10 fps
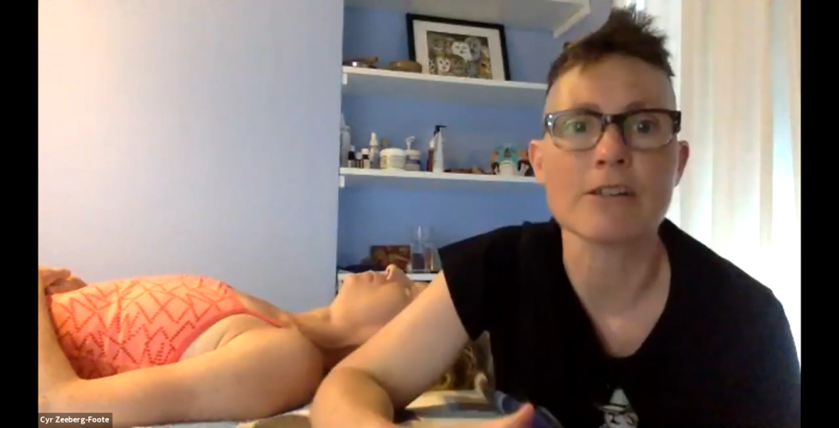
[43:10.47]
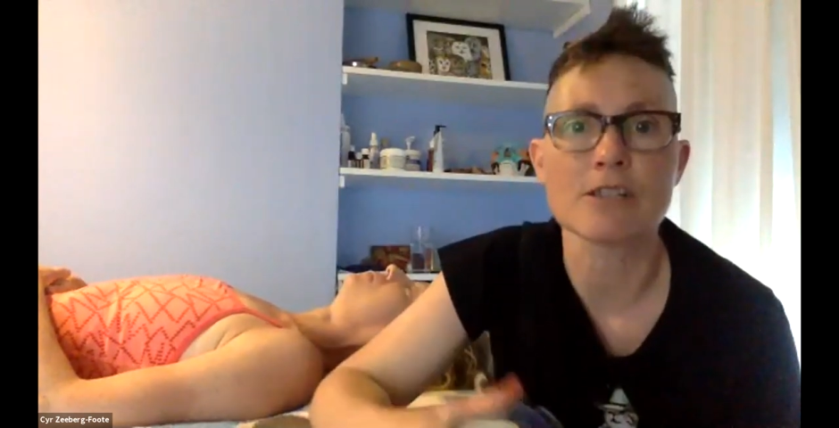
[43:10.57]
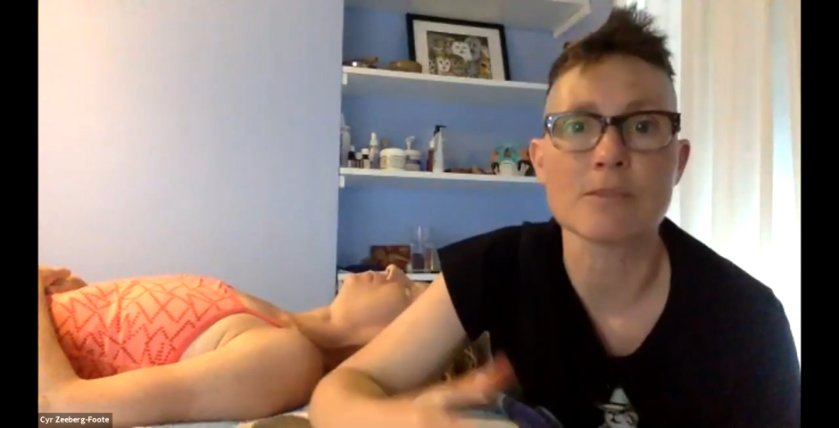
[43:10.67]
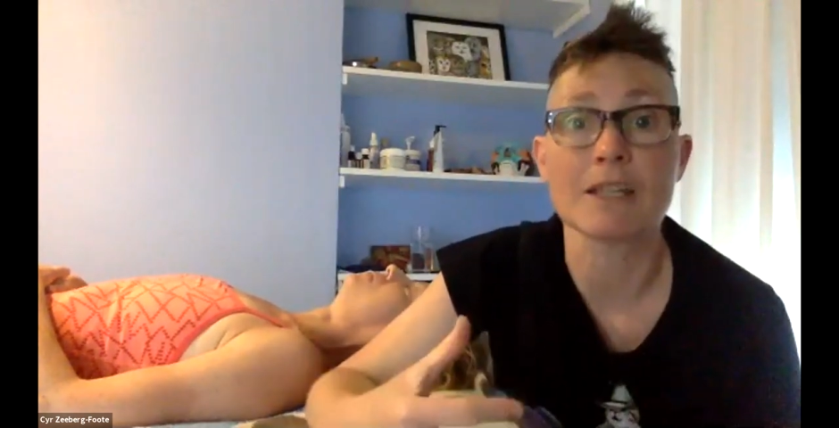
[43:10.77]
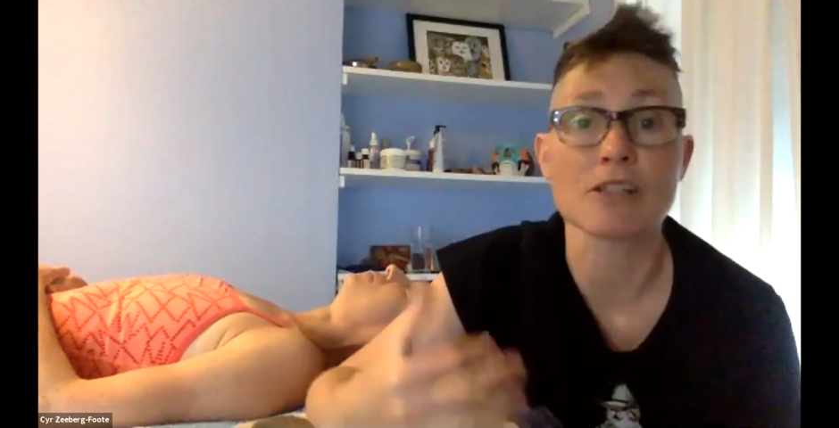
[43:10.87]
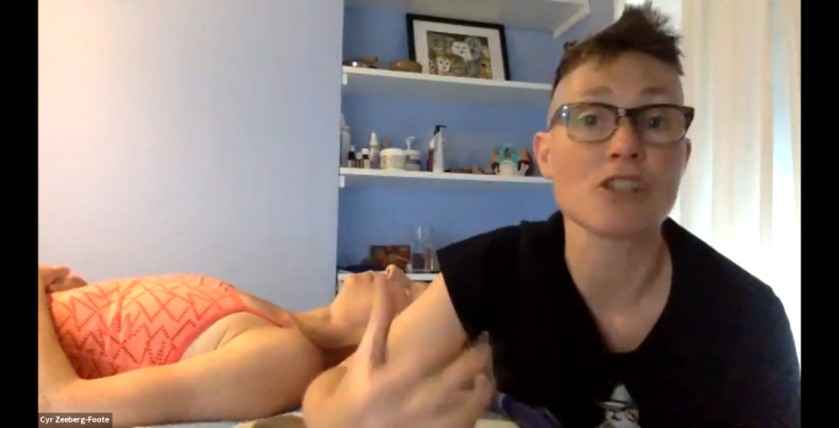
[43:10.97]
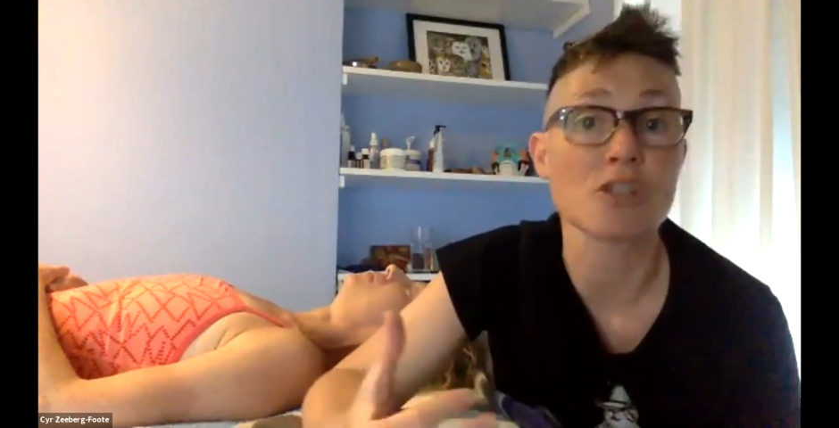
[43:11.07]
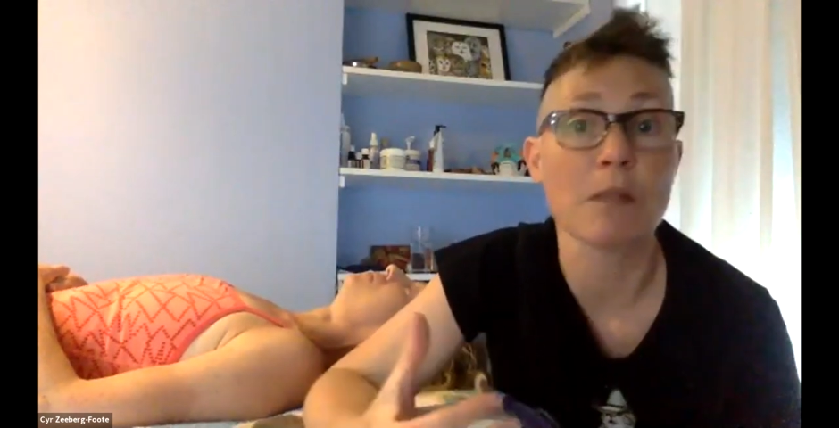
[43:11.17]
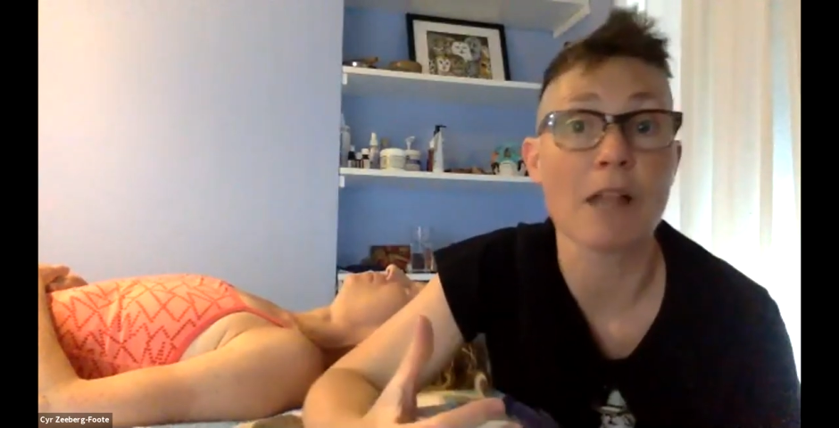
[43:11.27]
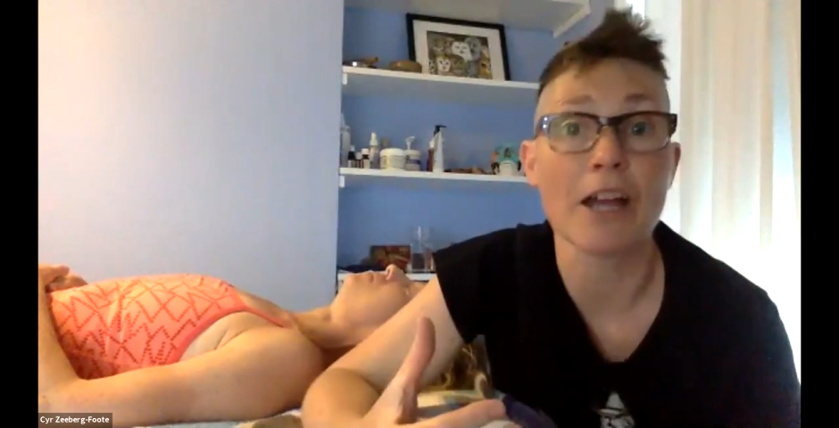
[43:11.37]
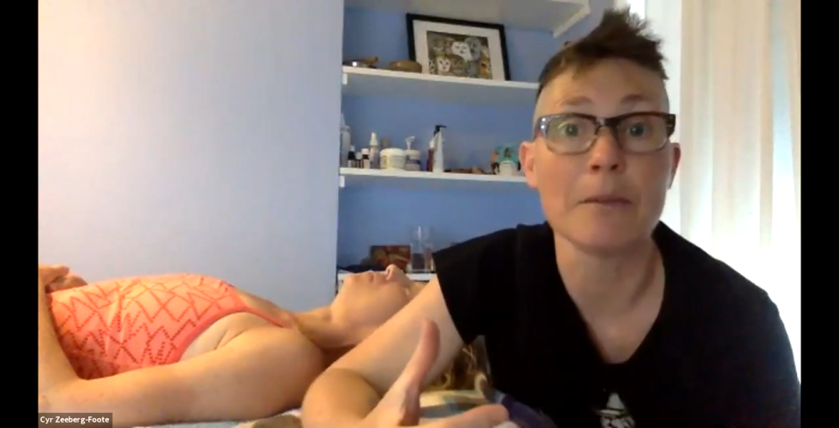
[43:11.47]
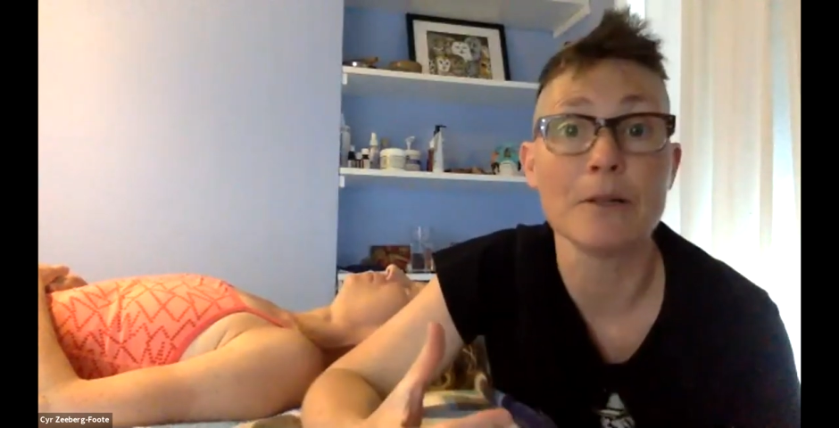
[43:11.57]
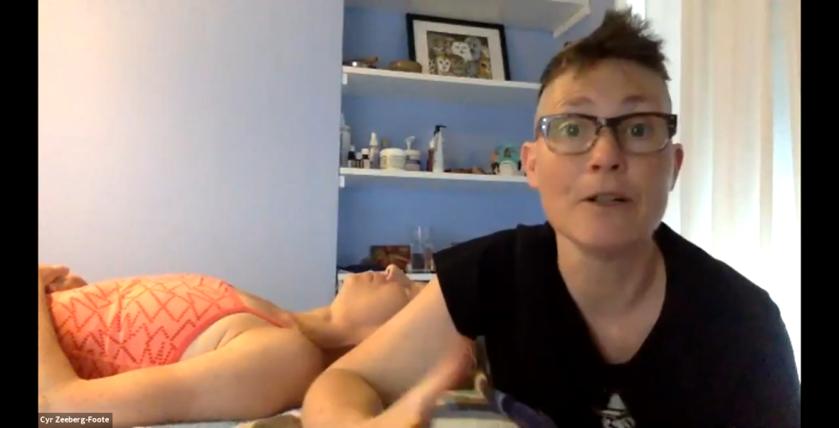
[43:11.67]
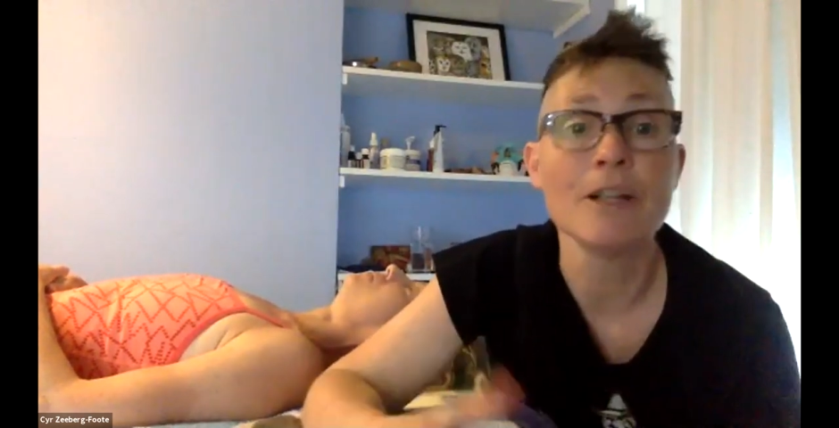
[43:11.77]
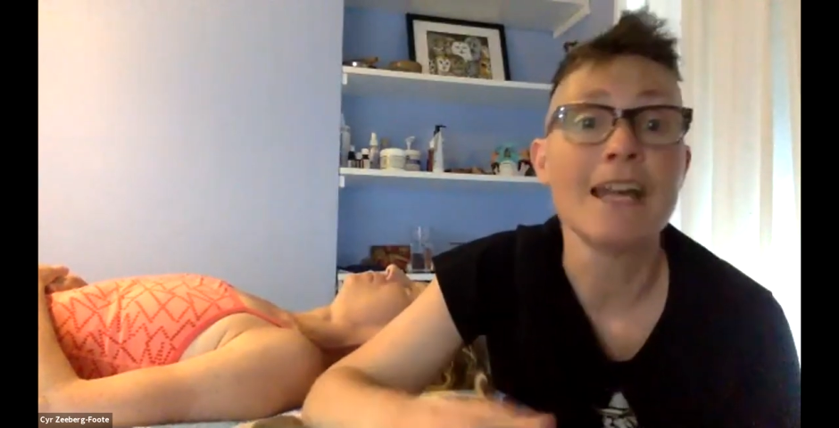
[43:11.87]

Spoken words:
is because she's pliable